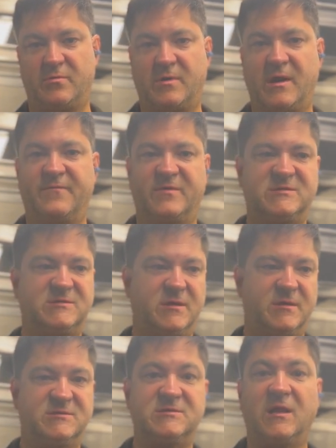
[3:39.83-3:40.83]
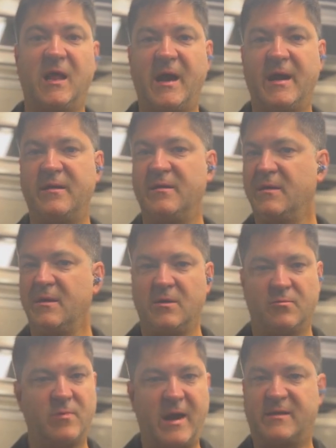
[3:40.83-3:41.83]
Okay, if it's a slide,
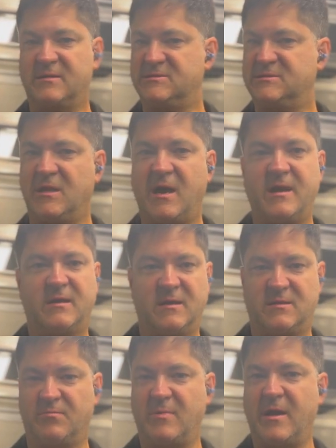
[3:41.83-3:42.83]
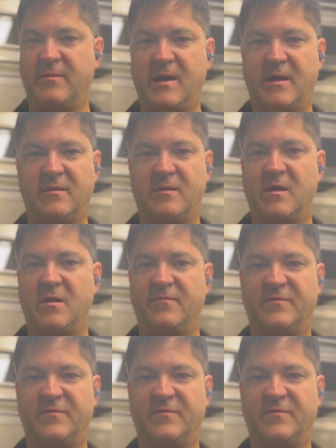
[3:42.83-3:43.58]
rack the slide, get the round out of there.